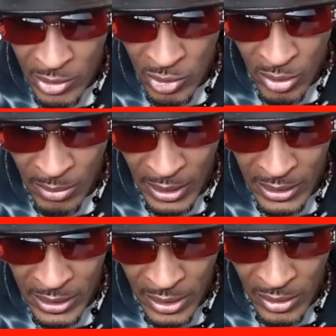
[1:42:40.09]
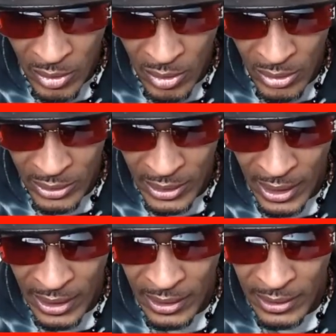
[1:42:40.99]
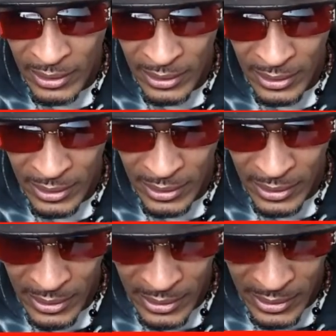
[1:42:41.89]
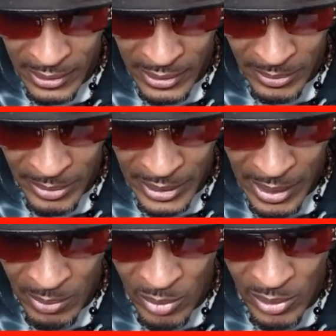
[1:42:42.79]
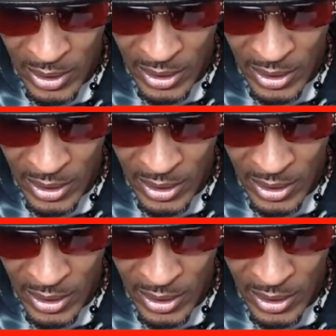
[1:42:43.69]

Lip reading: and talk about each other all day. But they won't